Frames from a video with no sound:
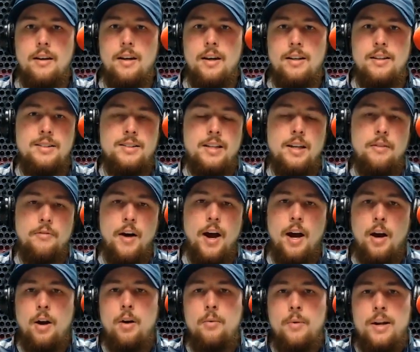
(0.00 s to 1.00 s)
you see if i
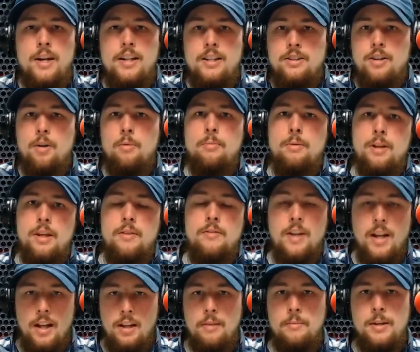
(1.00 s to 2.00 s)
already don't believe in
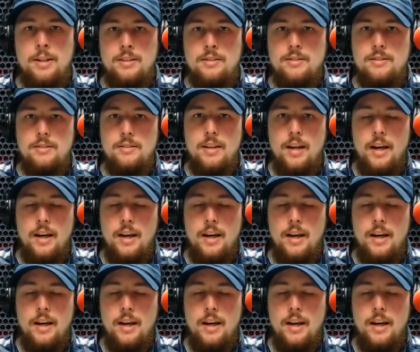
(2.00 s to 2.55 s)
elements uh,